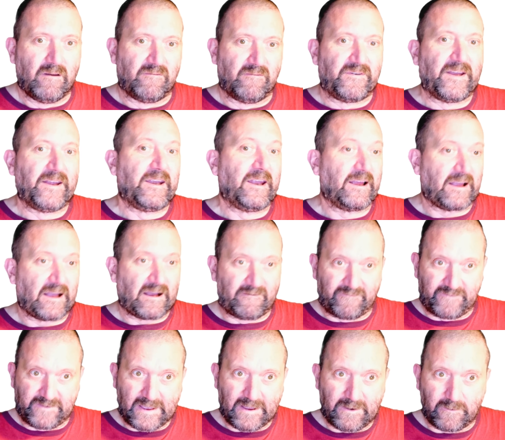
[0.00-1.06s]
then I have
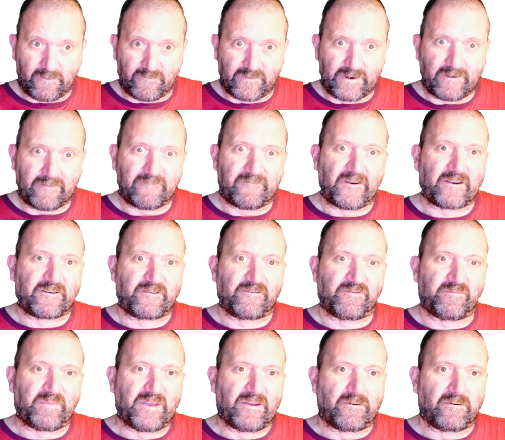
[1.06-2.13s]
the end of an
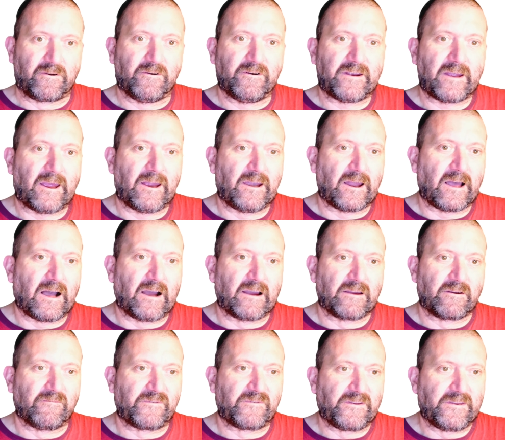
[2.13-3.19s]
infectious period and I
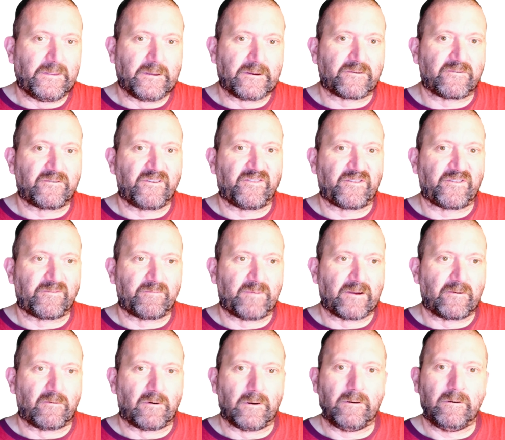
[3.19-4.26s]
of t decreases by
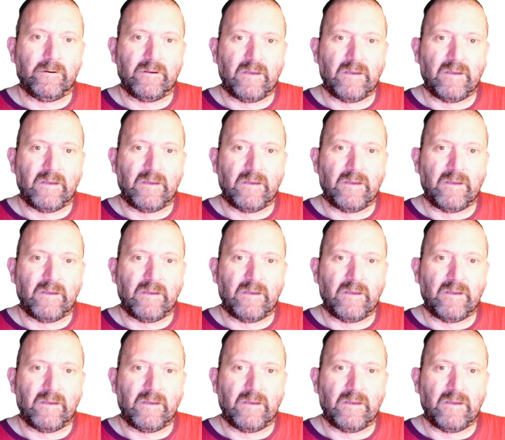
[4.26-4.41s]
1.